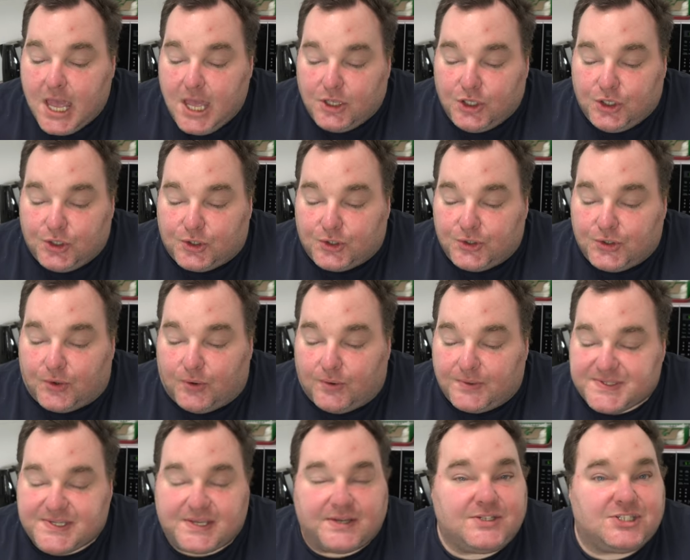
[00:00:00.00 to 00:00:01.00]
You can
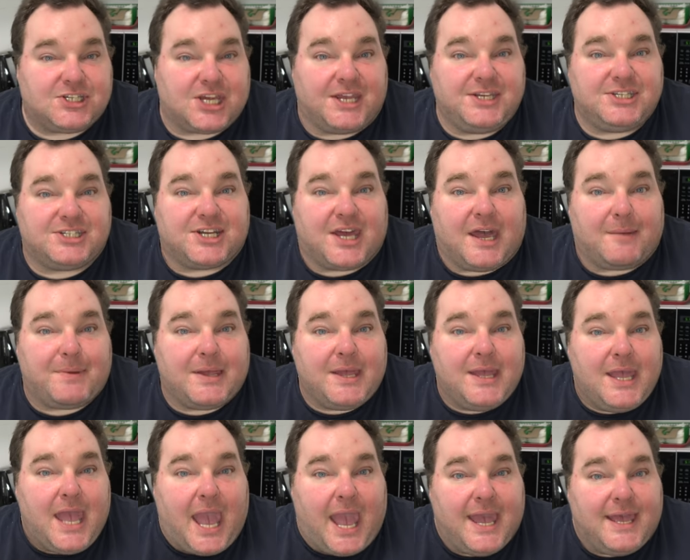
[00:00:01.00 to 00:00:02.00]
also change it up
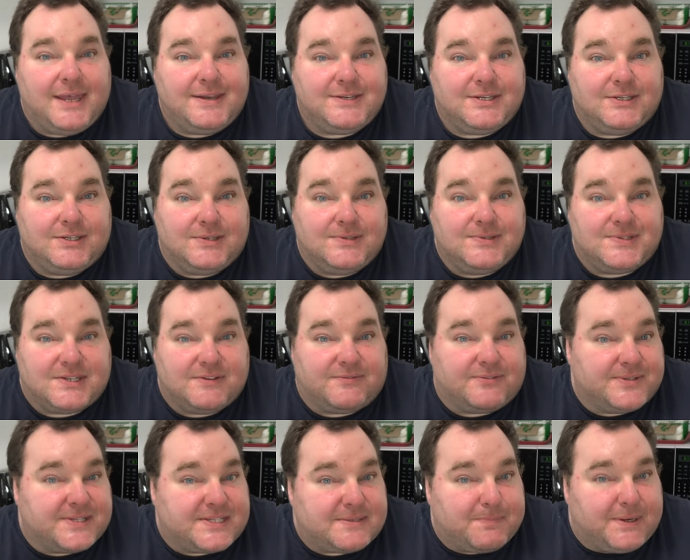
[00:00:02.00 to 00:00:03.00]
and use
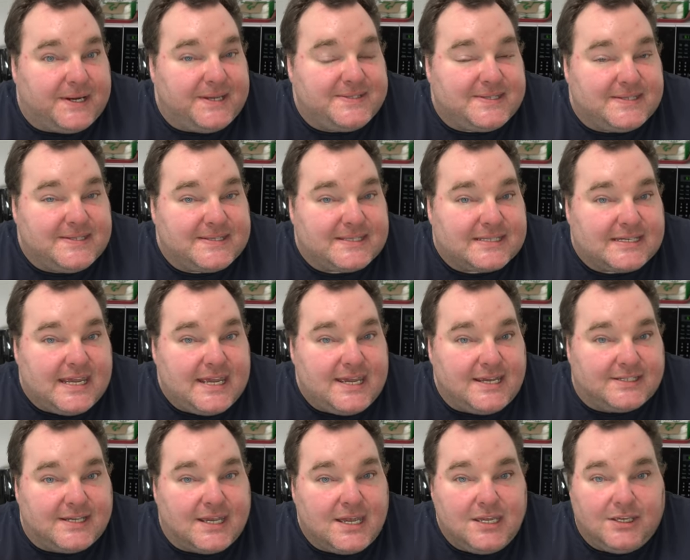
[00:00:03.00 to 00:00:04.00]
different spreads
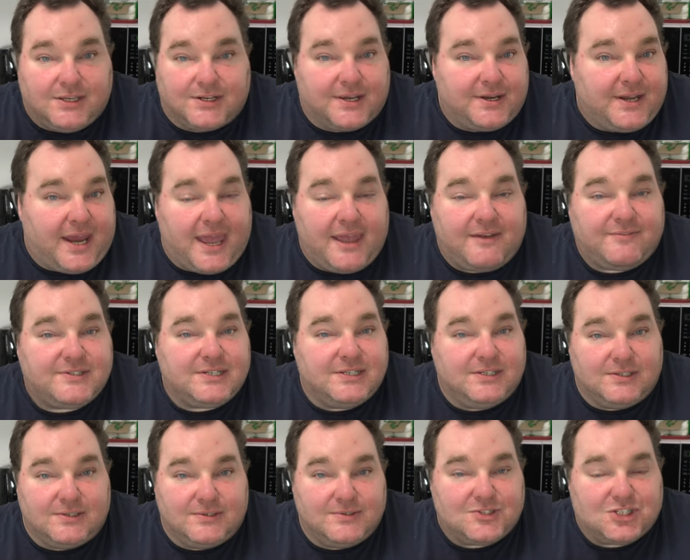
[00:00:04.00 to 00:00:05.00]
instead. You don't have to
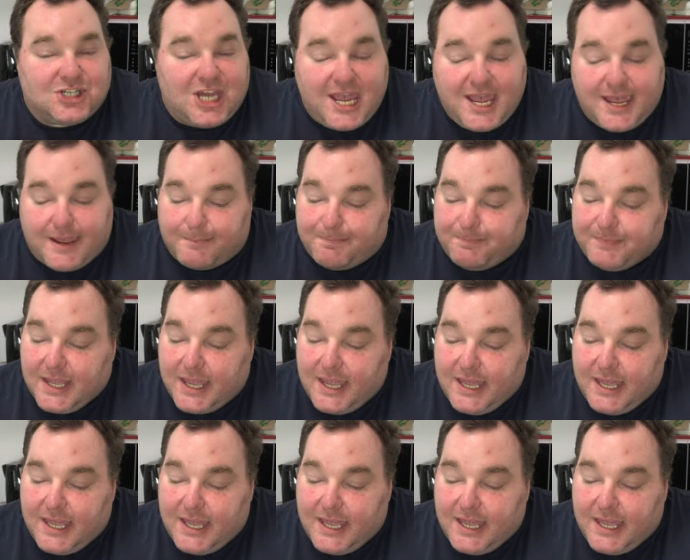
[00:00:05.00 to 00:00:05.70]
use jam.